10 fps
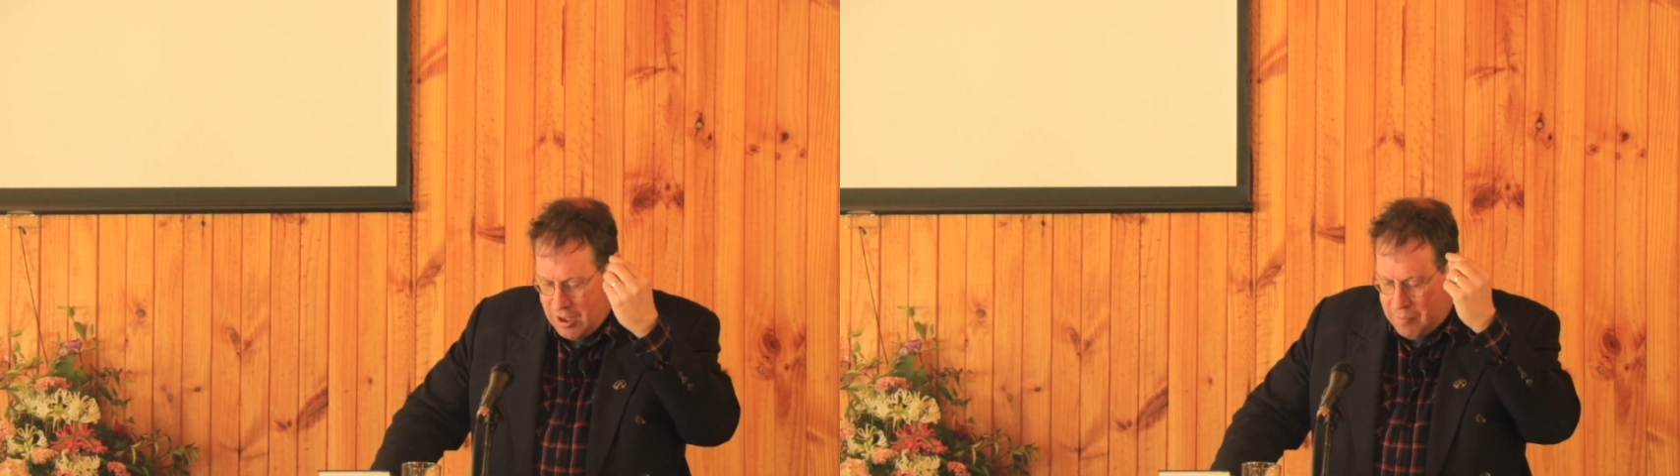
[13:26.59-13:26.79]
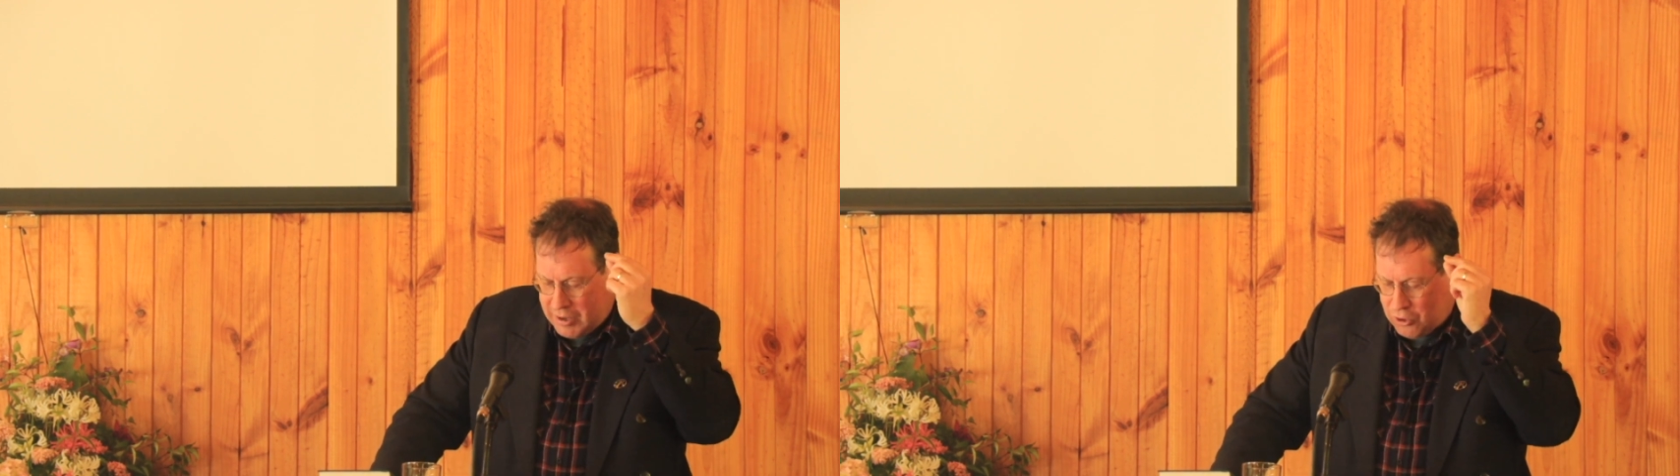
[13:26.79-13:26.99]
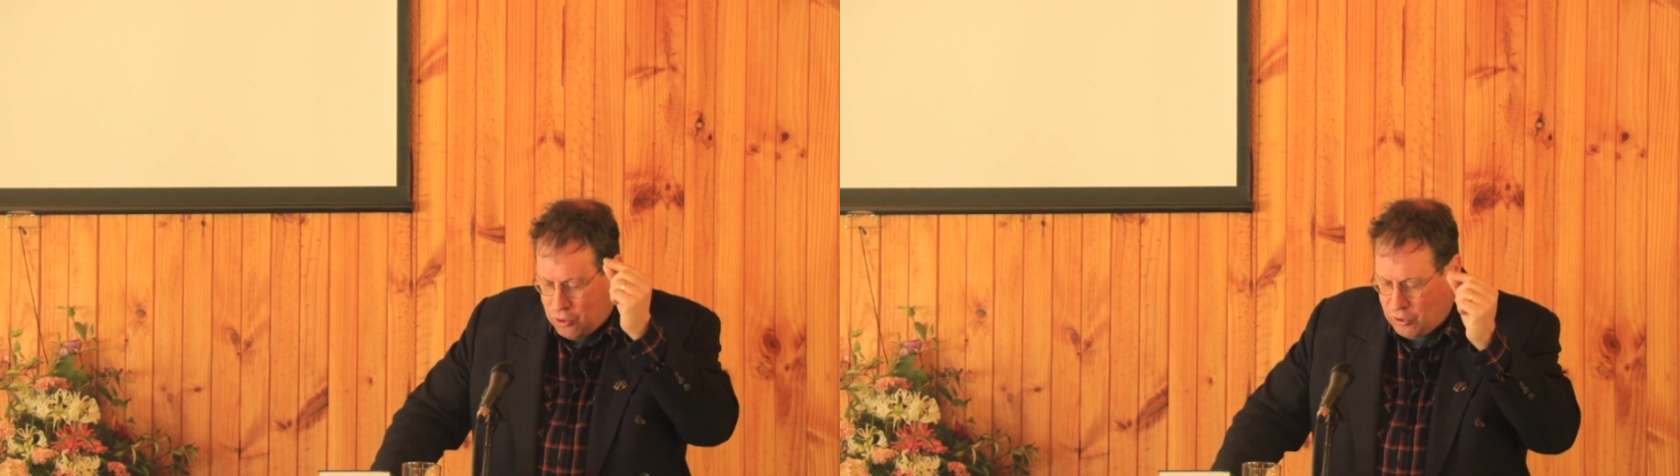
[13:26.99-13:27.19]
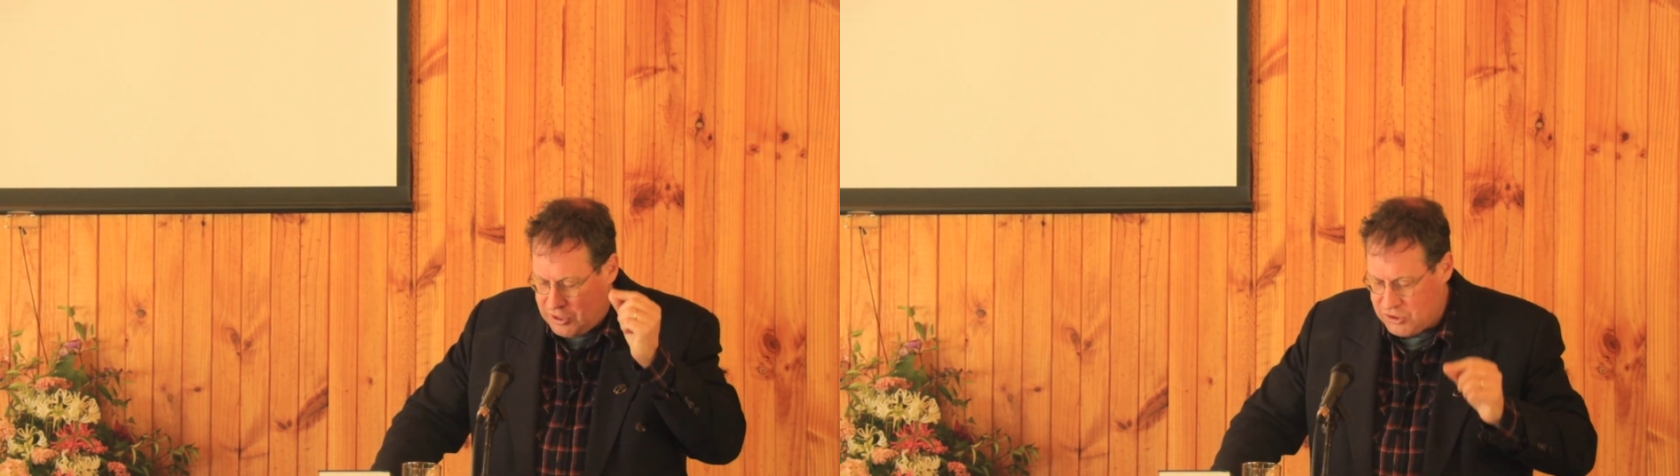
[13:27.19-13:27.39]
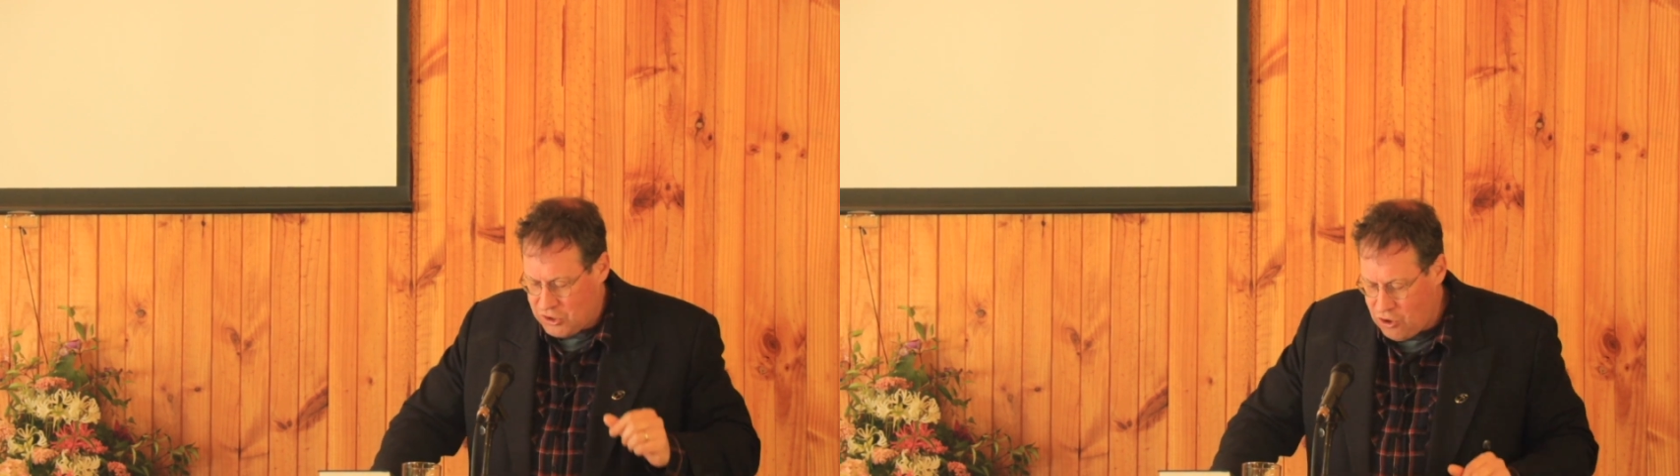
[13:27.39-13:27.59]
but
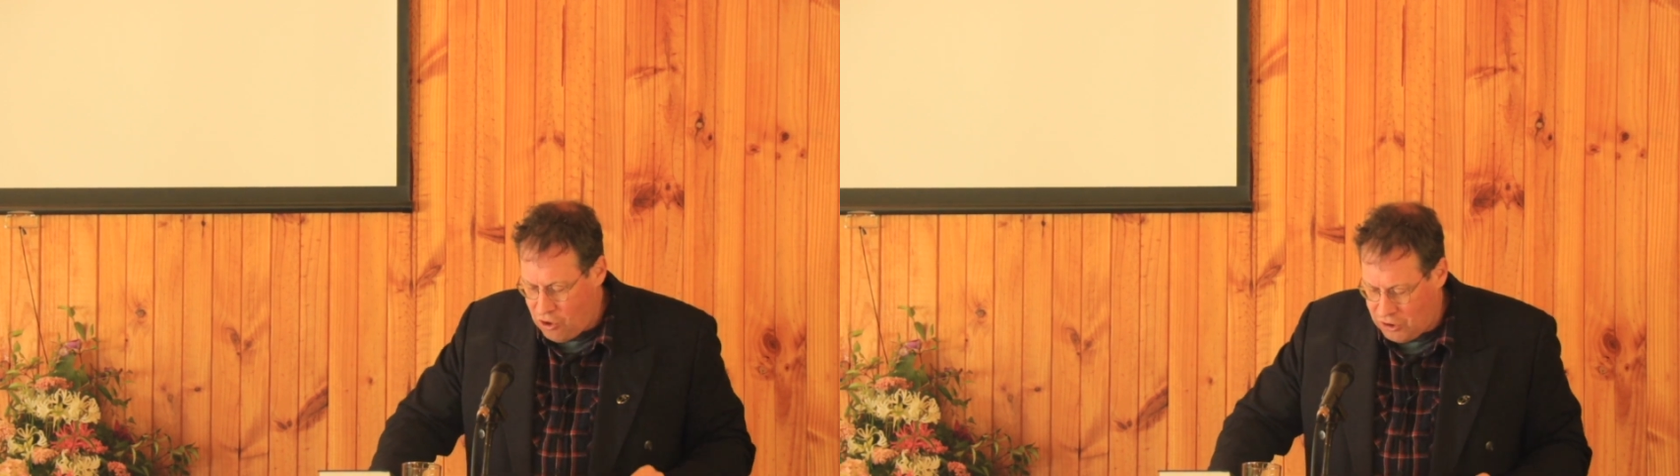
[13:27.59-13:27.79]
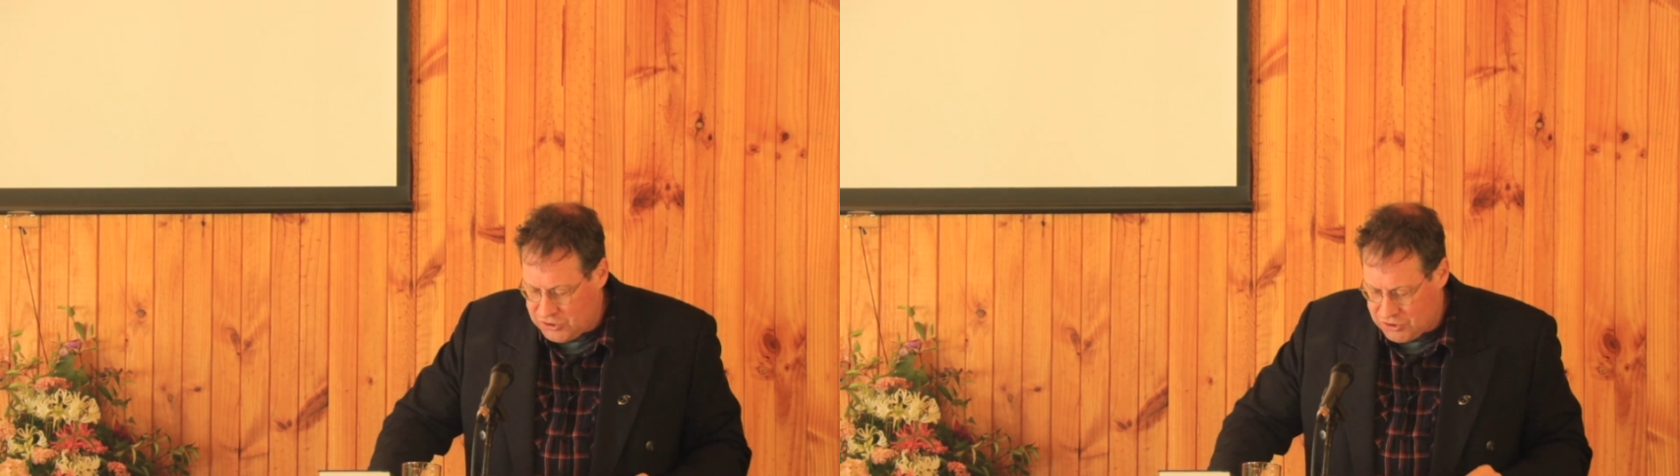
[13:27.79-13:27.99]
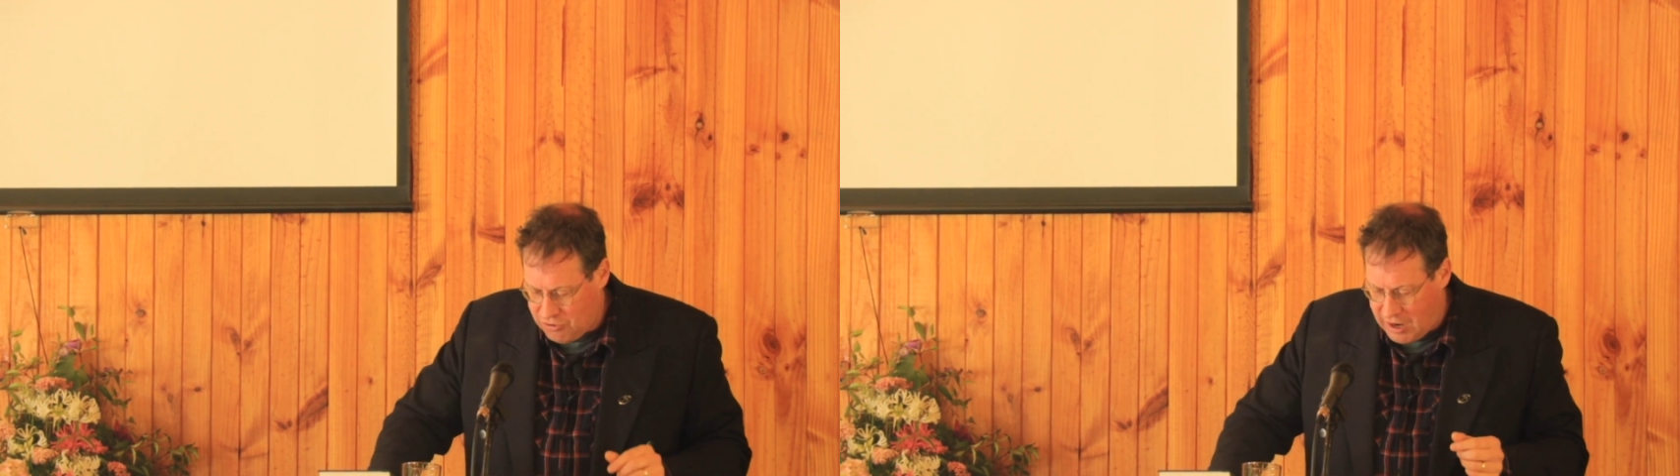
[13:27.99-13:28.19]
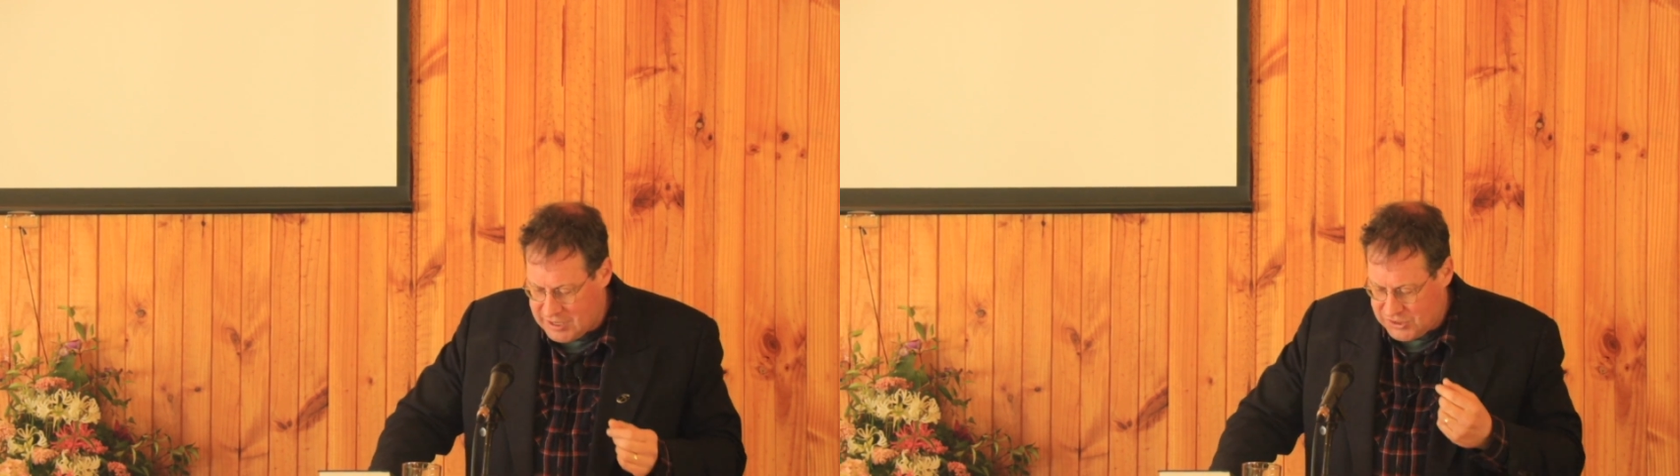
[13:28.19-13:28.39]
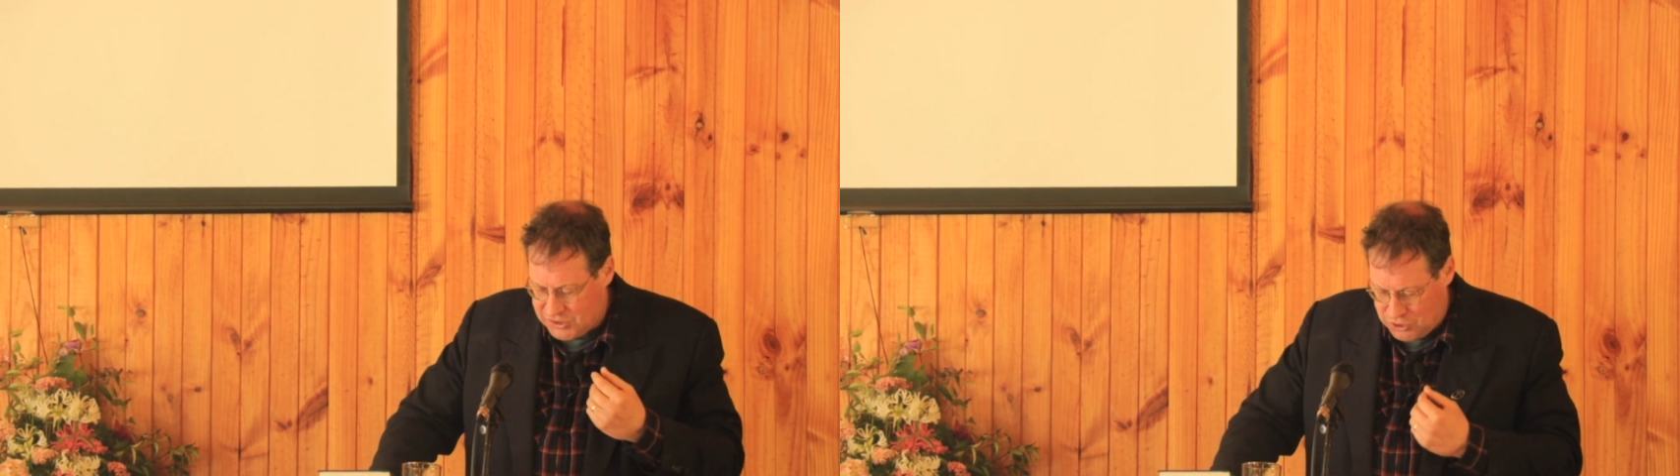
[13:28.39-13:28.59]
according to God's
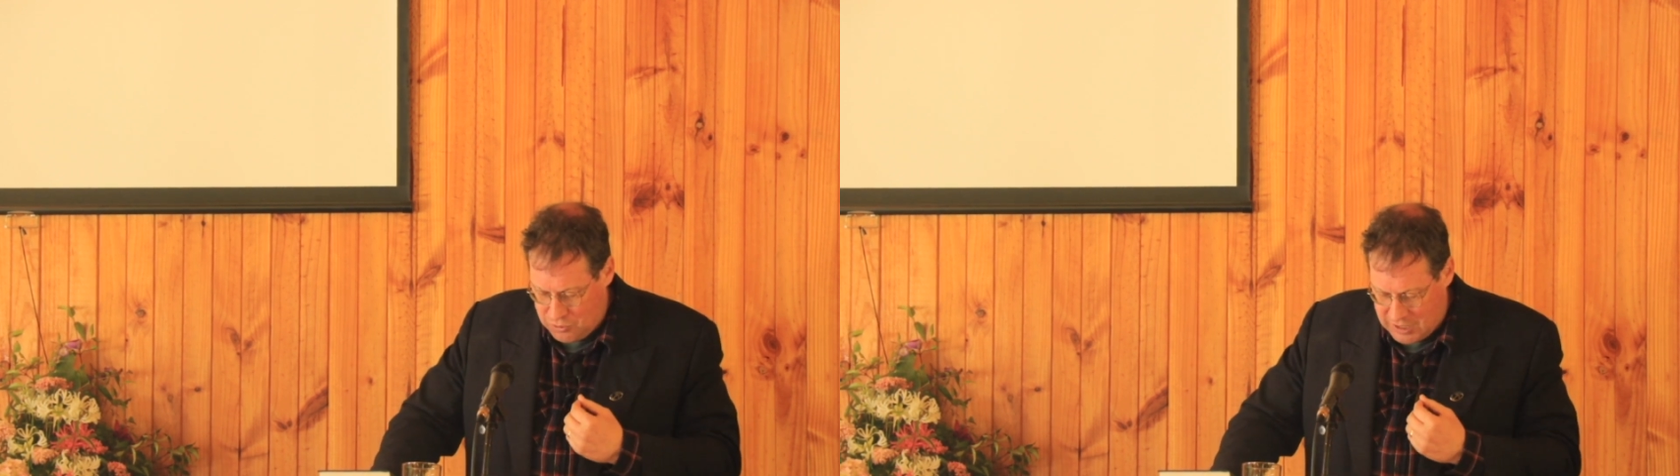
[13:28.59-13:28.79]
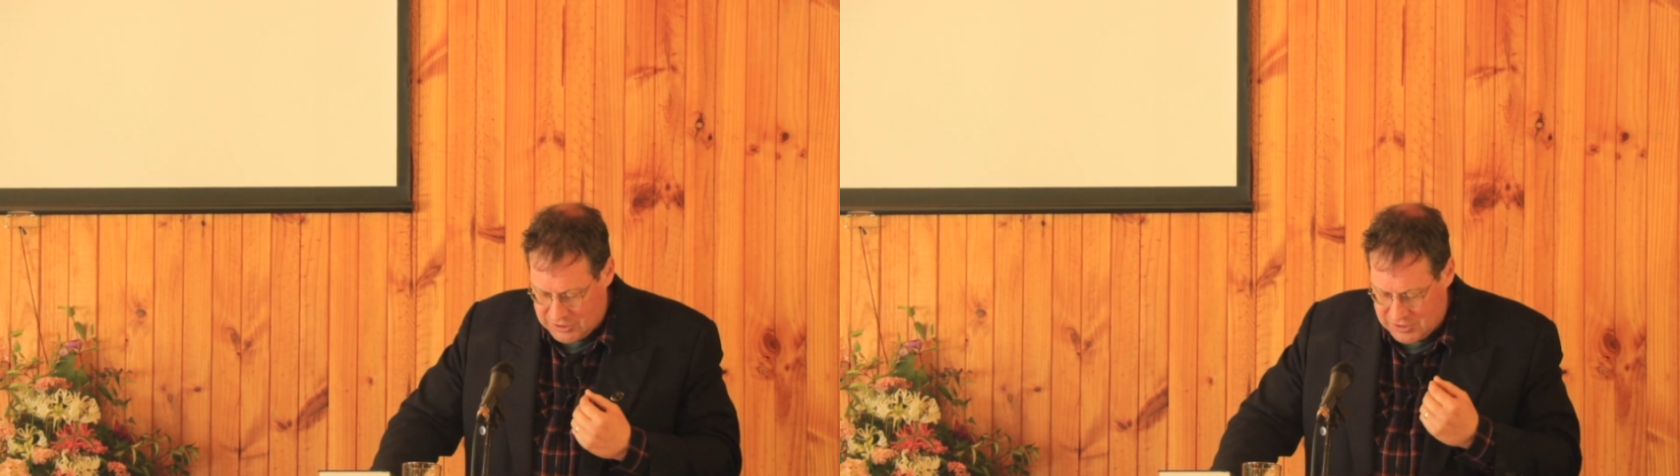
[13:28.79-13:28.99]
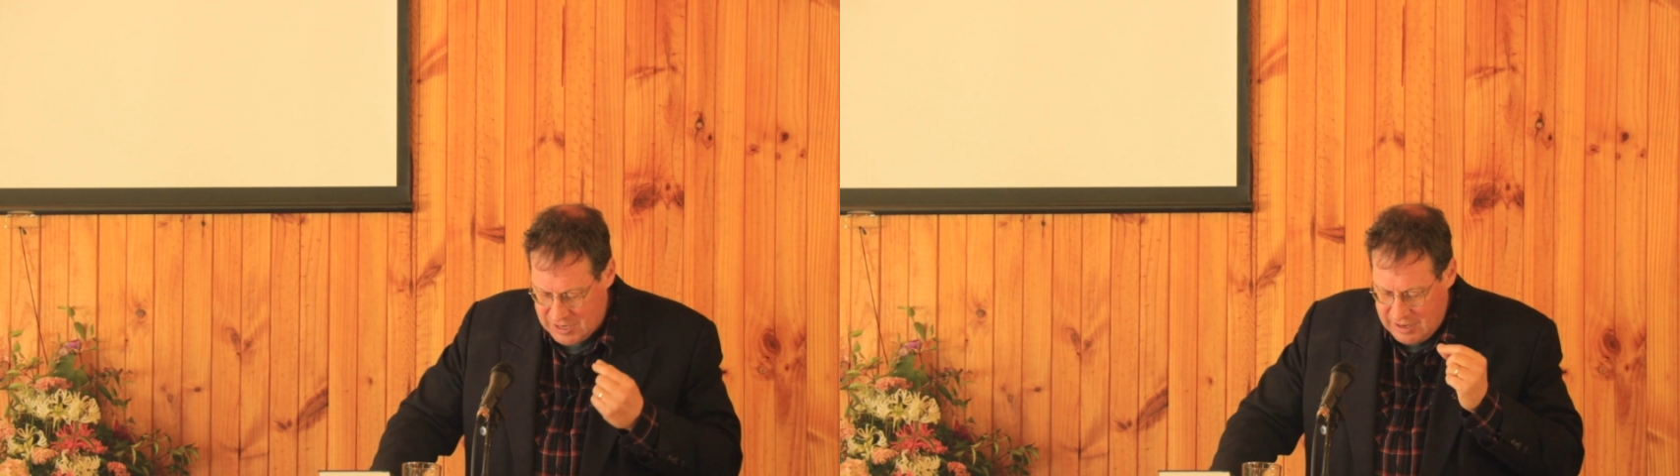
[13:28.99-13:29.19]
grace to us.